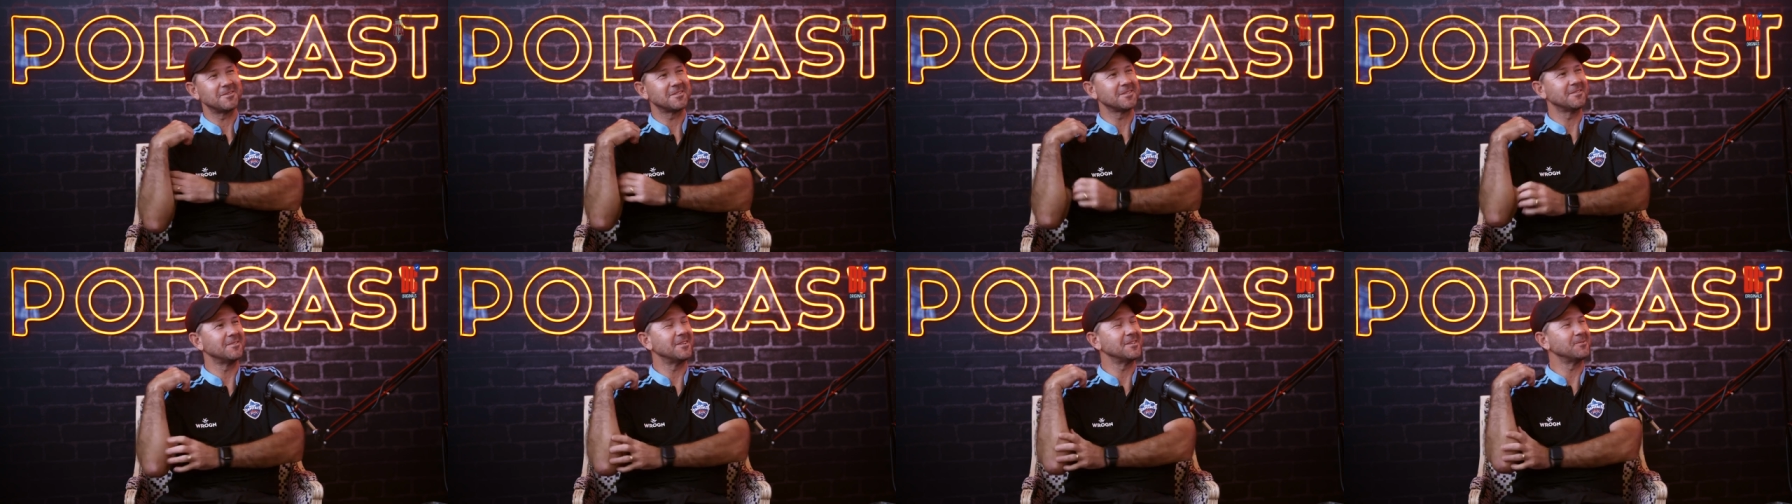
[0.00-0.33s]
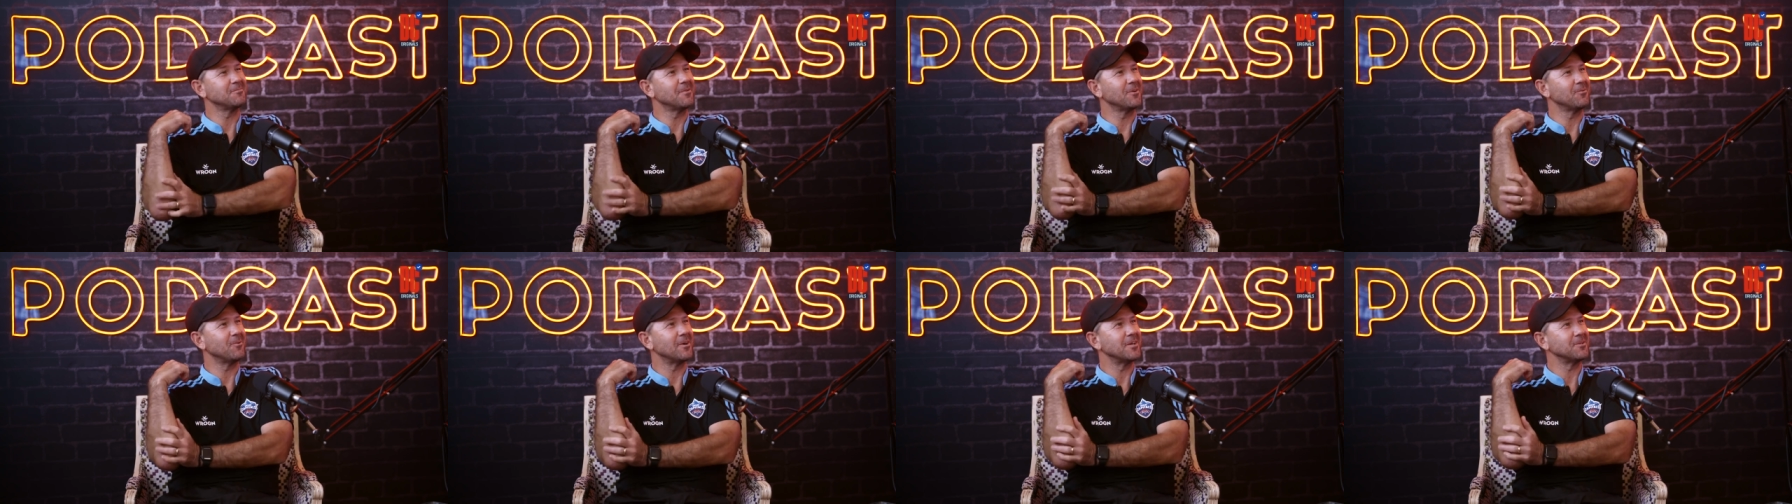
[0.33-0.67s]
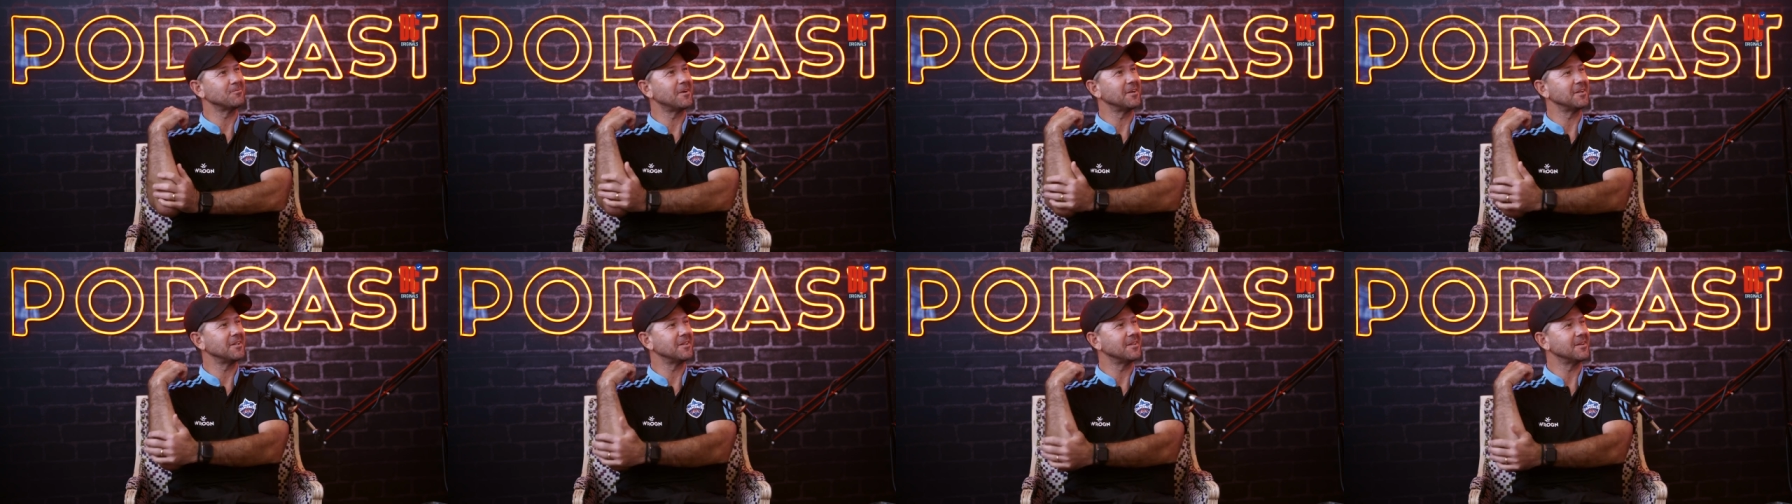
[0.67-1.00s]
and there's always
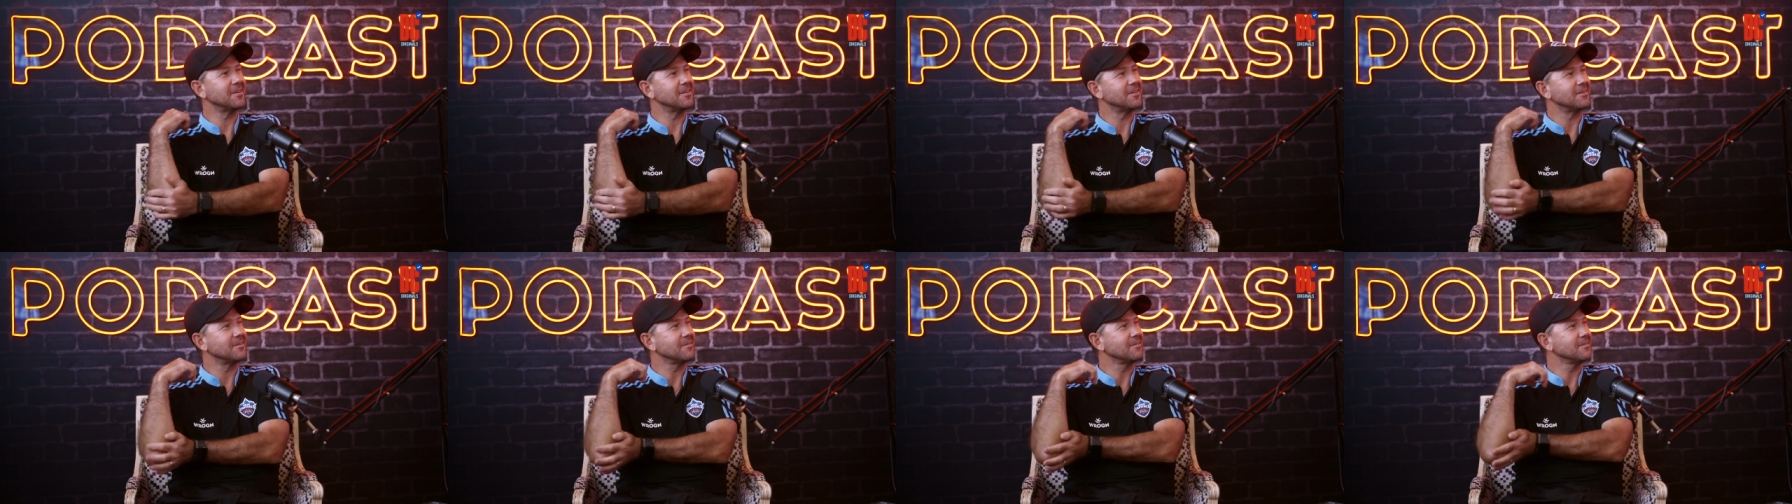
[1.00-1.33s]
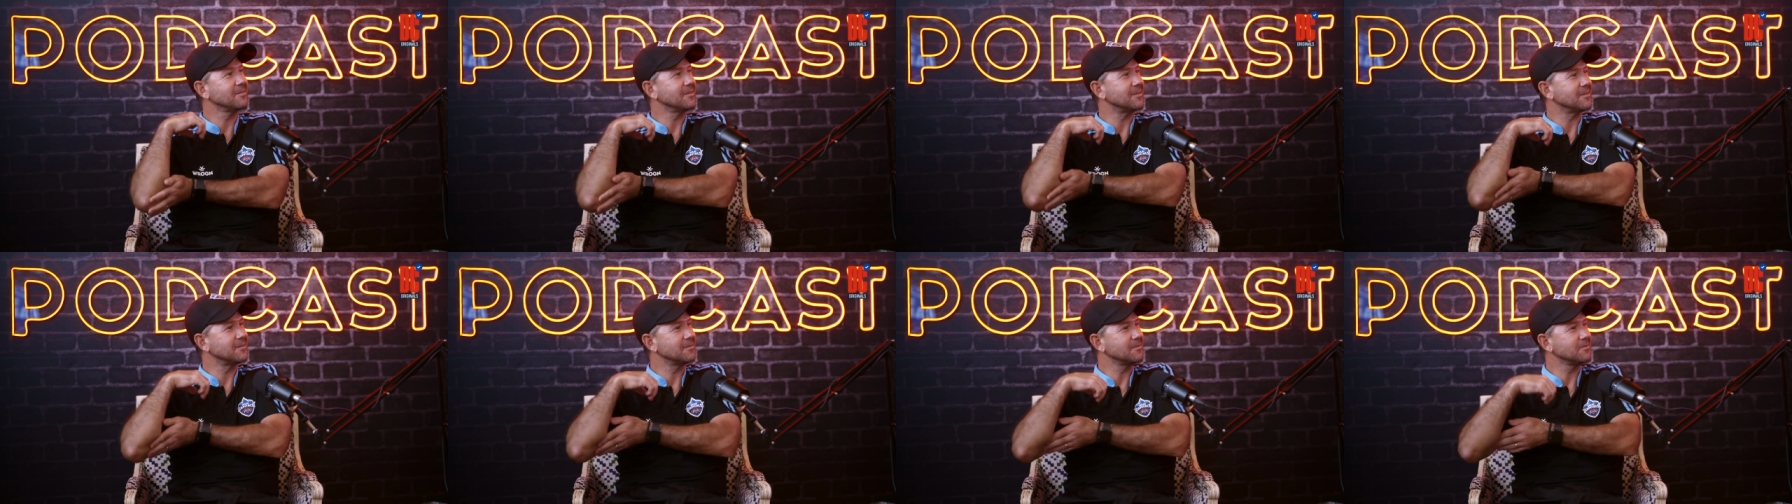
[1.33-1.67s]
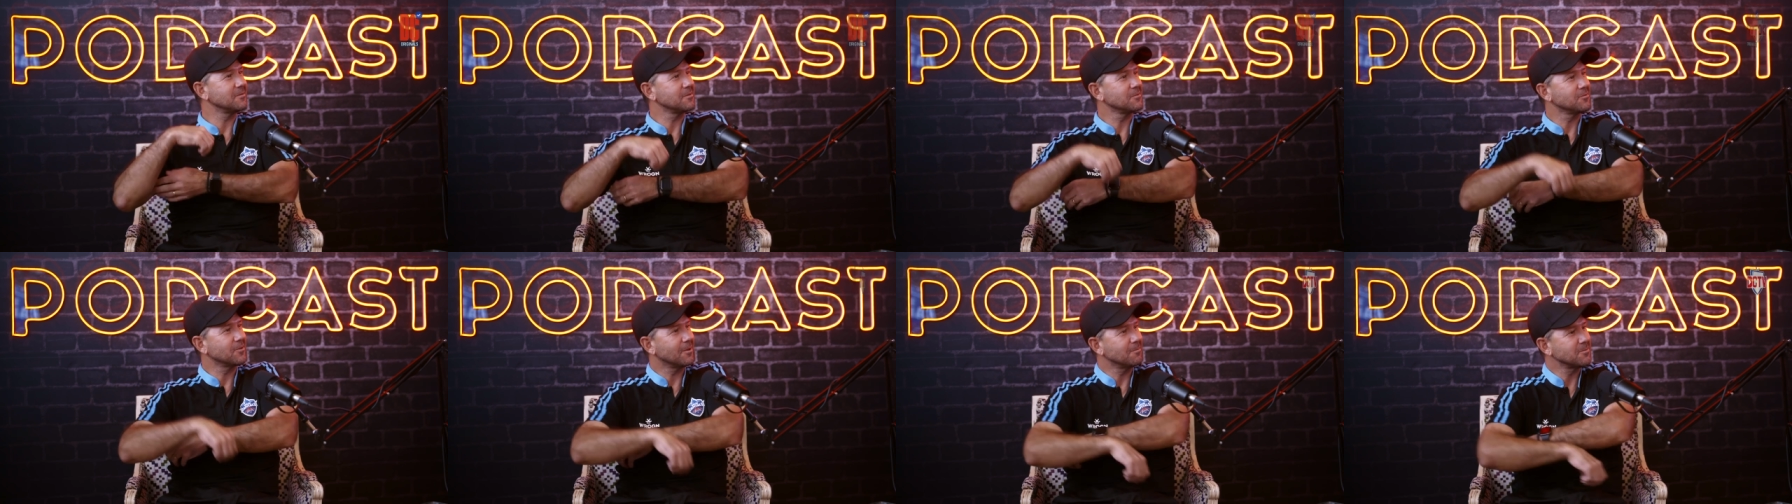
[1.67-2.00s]
one in there that,
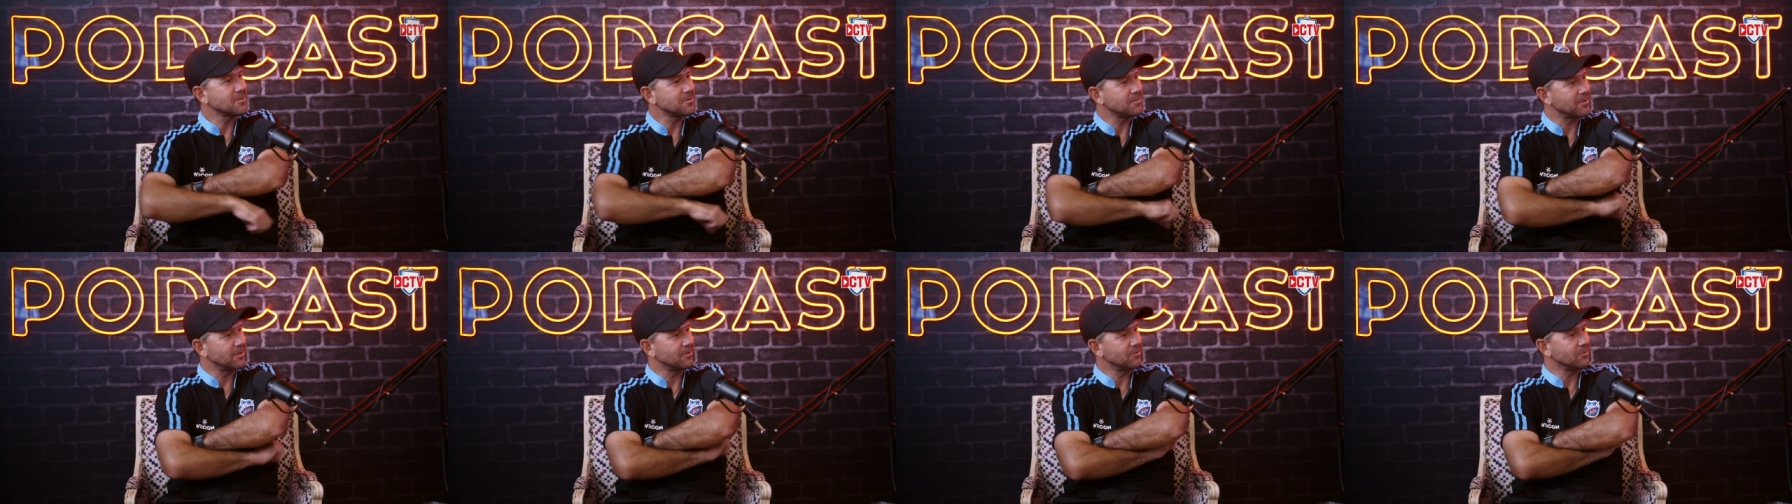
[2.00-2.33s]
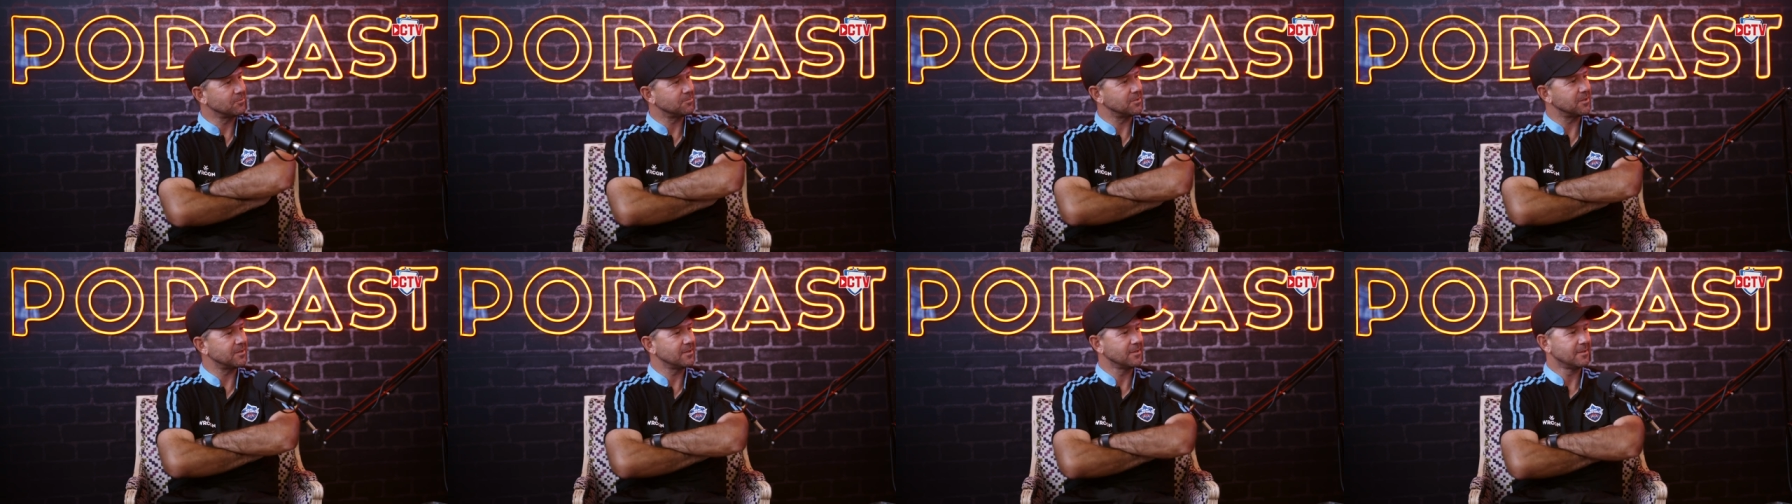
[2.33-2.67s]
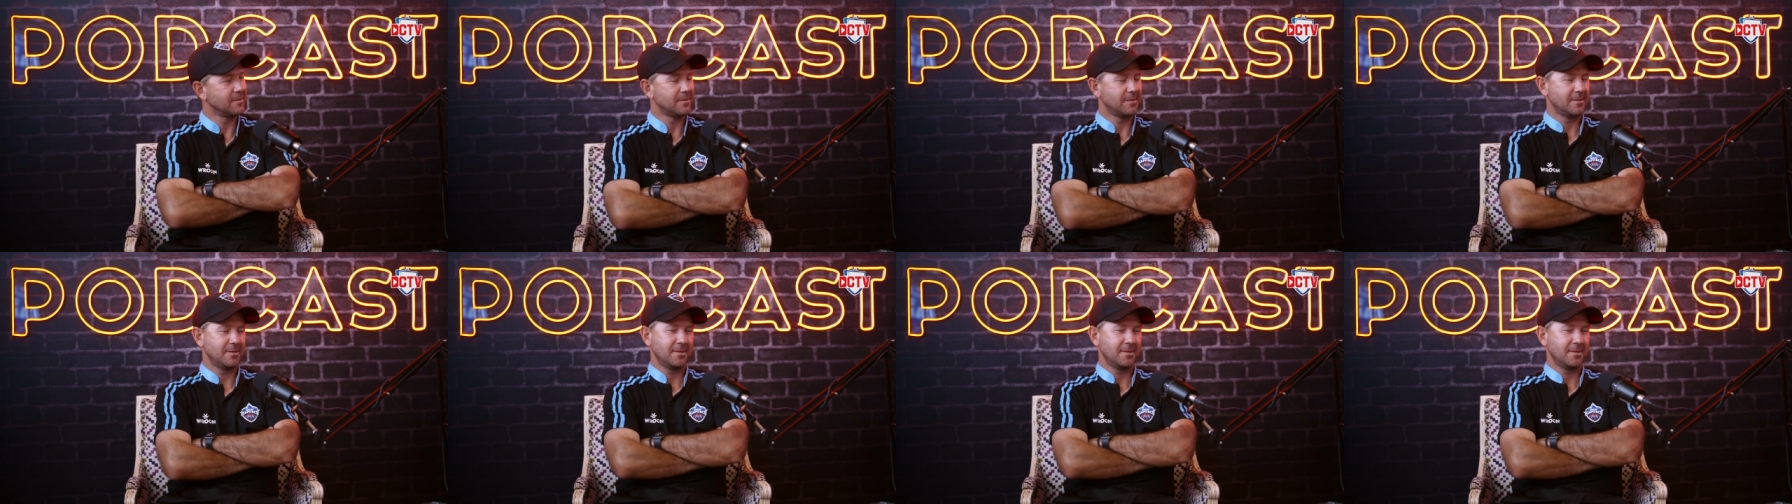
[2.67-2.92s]
that trumps me a little bit.